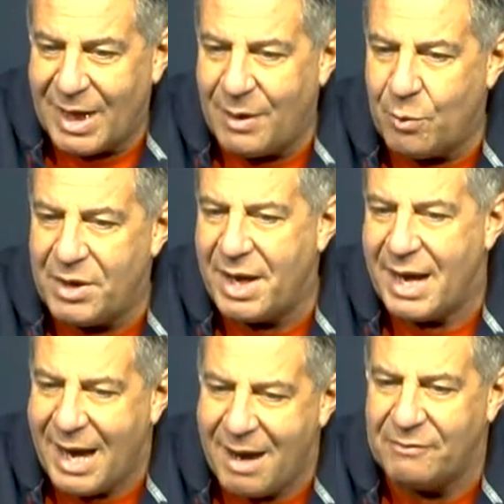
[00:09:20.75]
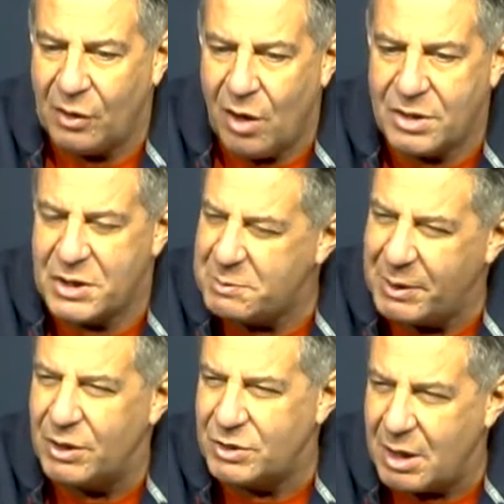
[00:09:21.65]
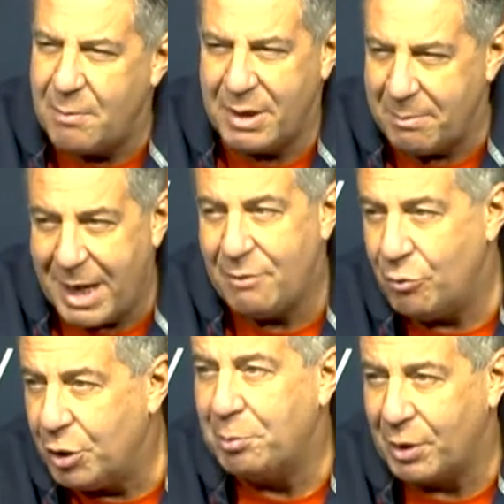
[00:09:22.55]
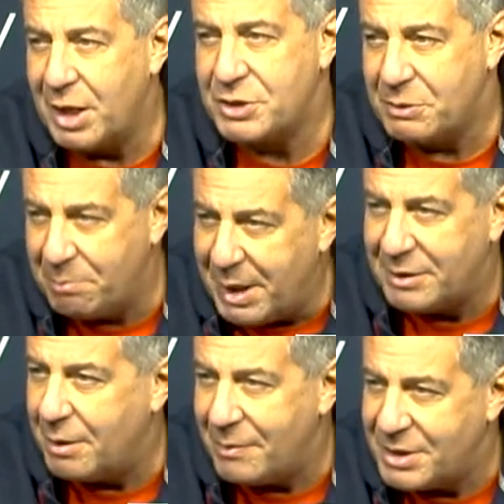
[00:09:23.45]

And when they have lost, it's because somebody made real plays to beat them.